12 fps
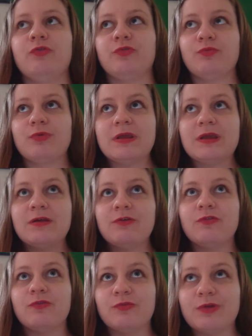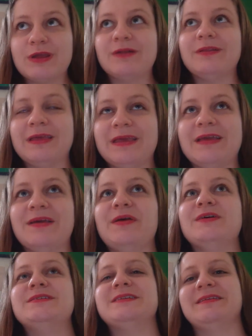freely
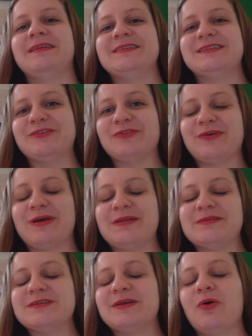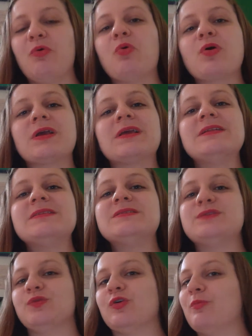to the different
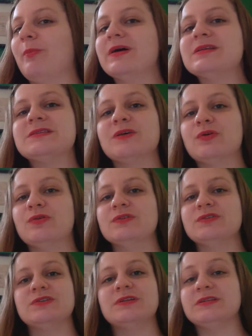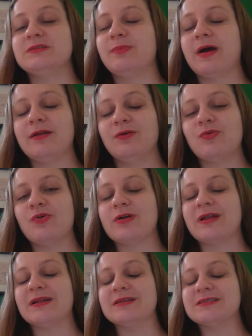organs or muscles or to the spinal
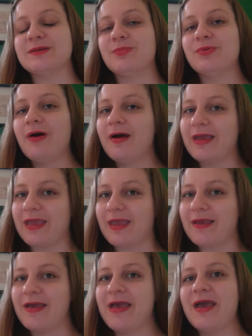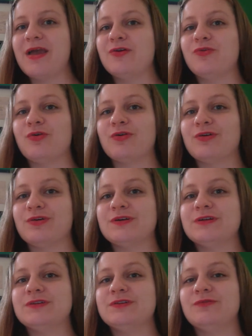cord that it's supplying in order
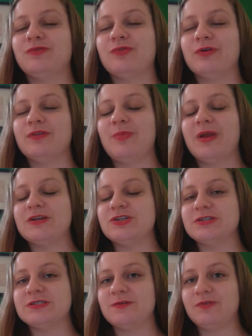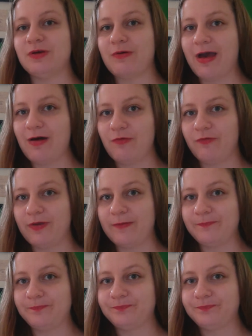for the patient to feel healthy.